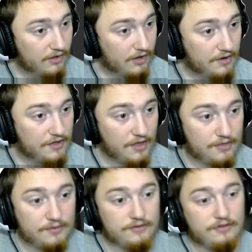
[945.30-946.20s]
The
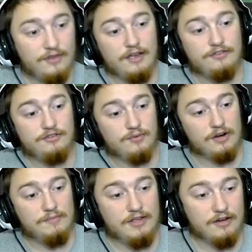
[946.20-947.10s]
other reason that I do want
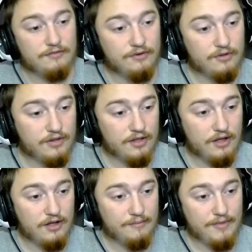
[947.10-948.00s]
to be careful
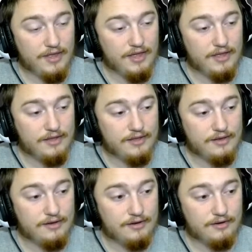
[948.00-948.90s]

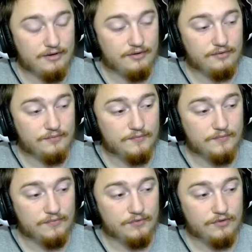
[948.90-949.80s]
in
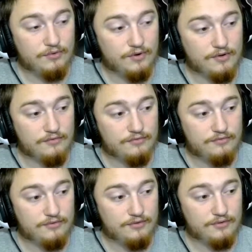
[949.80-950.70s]
sort of
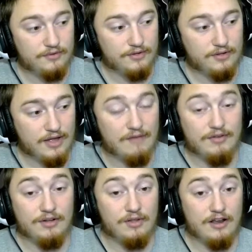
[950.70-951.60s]
having
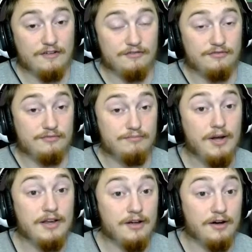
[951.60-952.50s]
a lot of
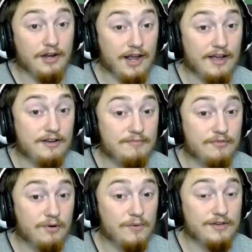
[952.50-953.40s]
money on hand
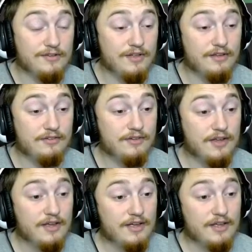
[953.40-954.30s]
before we do this
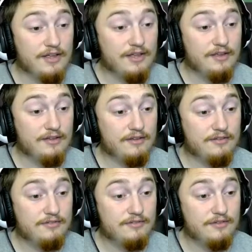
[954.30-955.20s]

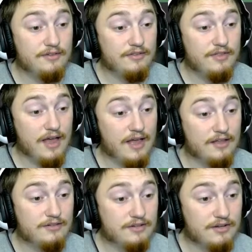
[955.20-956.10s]
is
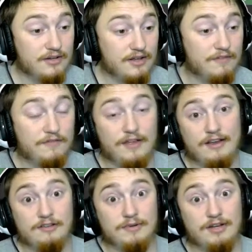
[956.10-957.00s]
that if the fan
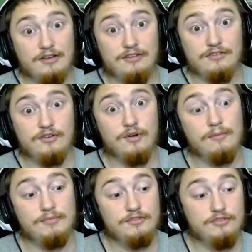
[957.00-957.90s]
expectations go
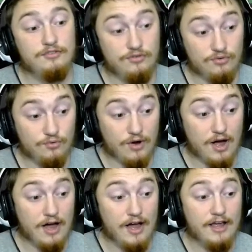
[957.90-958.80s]
up too
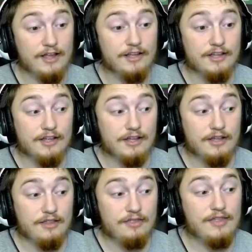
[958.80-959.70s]
high,
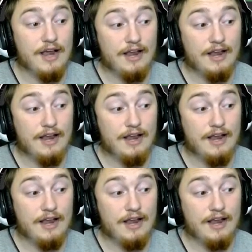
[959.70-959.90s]
then I